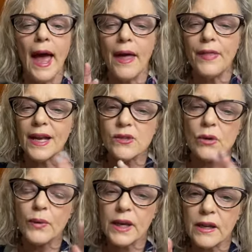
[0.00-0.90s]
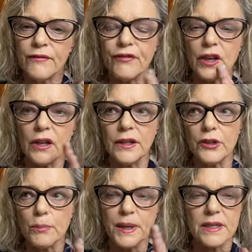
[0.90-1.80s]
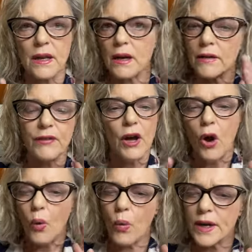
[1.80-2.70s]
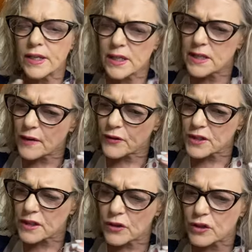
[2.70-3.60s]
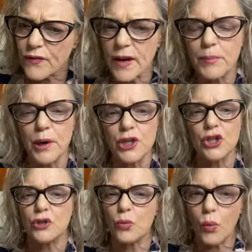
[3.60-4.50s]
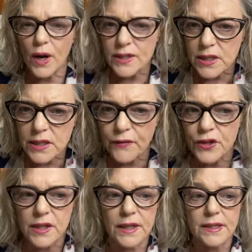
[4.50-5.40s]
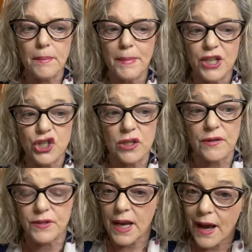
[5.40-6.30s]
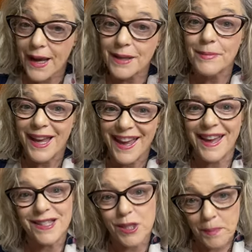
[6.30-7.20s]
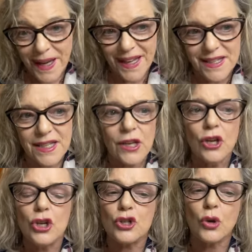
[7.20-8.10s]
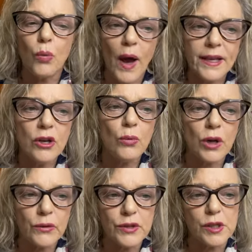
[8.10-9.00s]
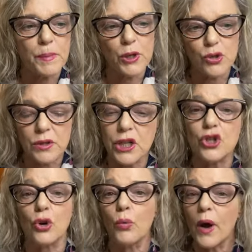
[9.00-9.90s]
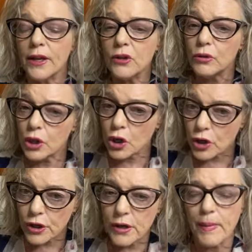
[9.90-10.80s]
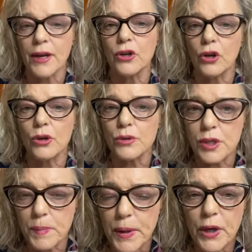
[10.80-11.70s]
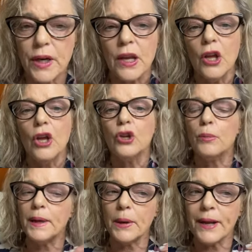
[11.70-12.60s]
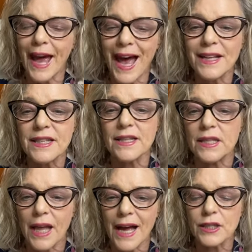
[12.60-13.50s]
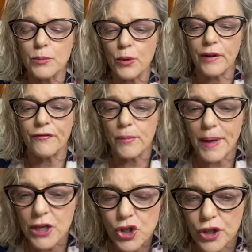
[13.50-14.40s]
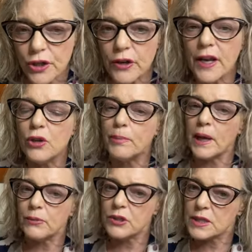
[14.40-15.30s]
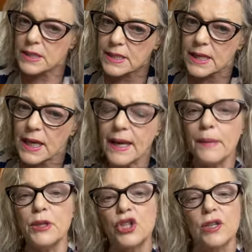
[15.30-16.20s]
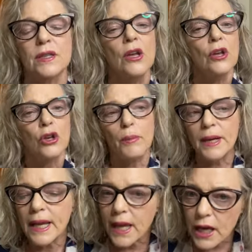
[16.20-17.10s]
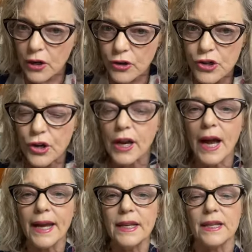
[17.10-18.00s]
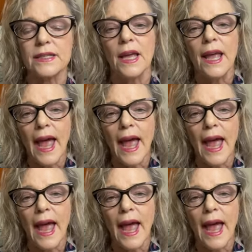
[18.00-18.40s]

And that's where we can feel little bits of, what is the difference in those vibrations? What's the difference in the dimensions of time and space? So when you work with a spiritual teacher, when you learn about your own spirit, you'll be able to access lots more information, all right? You'll be able to see images. You'll be able to hear your guidance.